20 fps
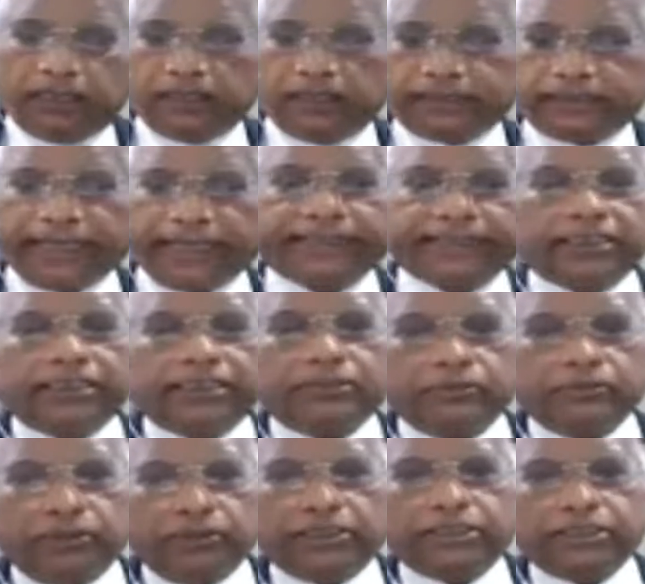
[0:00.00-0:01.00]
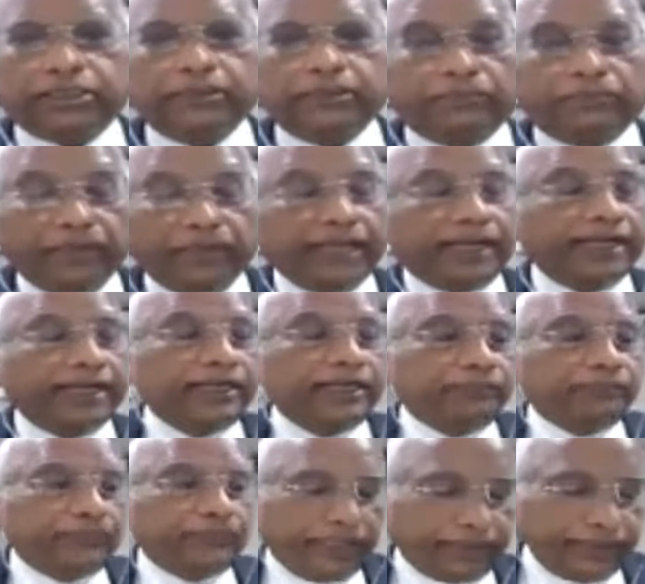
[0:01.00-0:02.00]
sector which may get
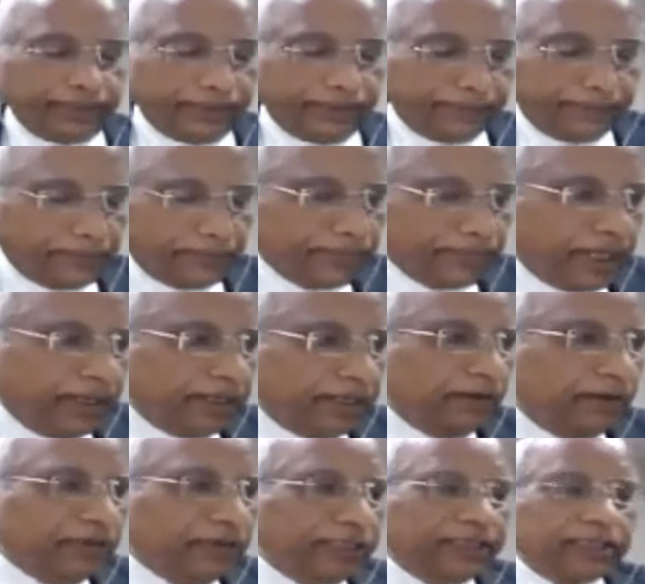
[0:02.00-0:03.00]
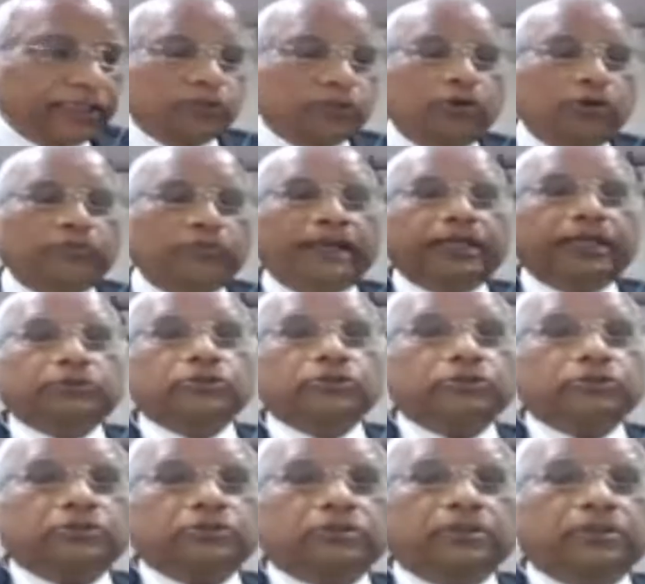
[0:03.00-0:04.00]
impacted. Now let us go back
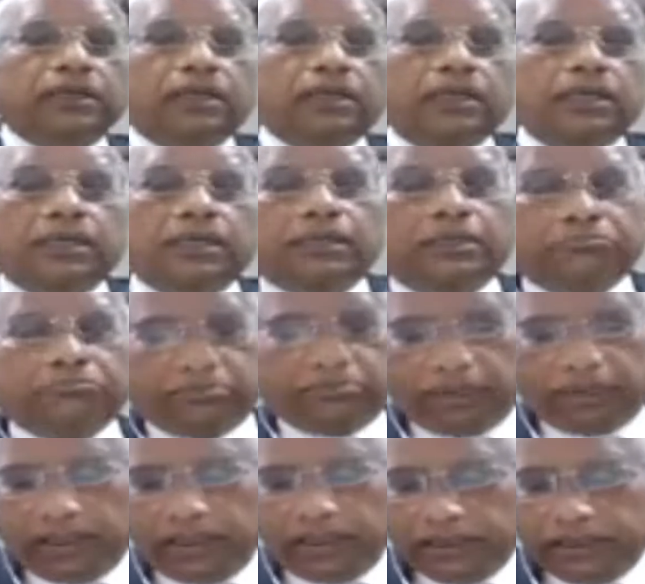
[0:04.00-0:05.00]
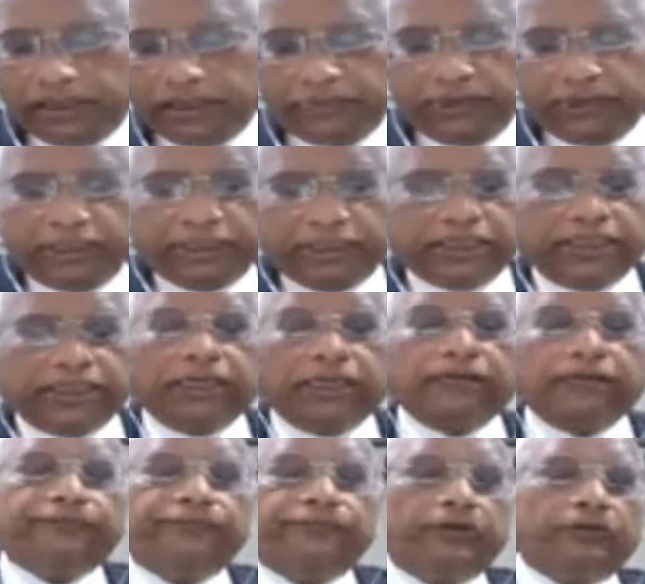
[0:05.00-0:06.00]
to the position
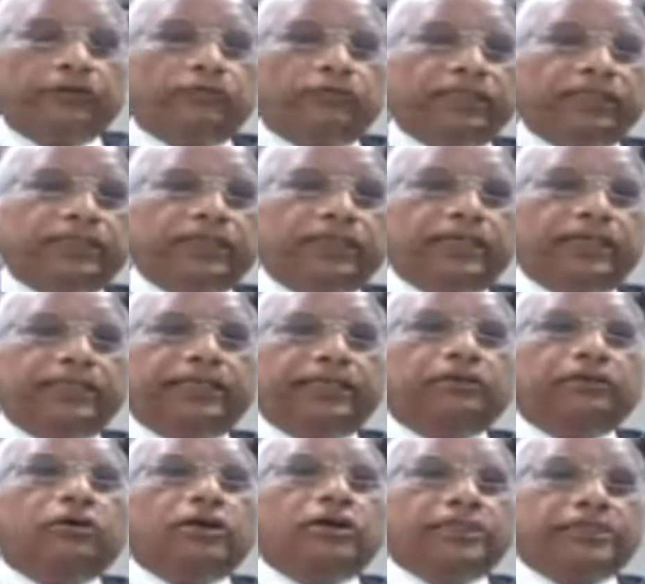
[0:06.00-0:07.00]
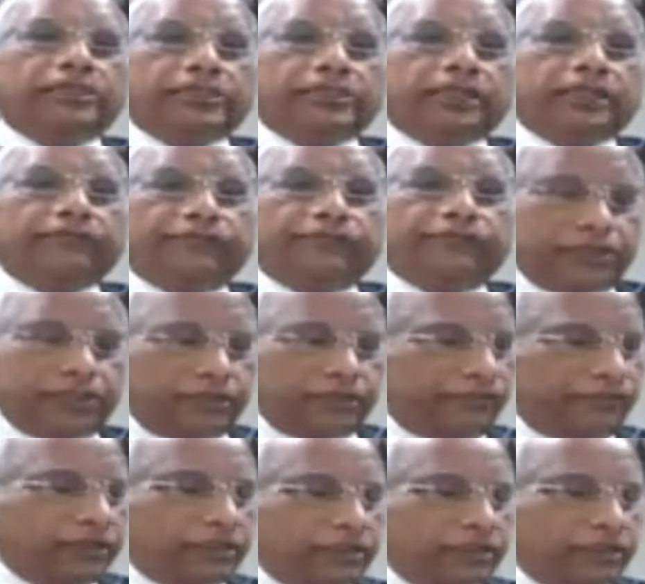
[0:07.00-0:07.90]
of when it got stuck for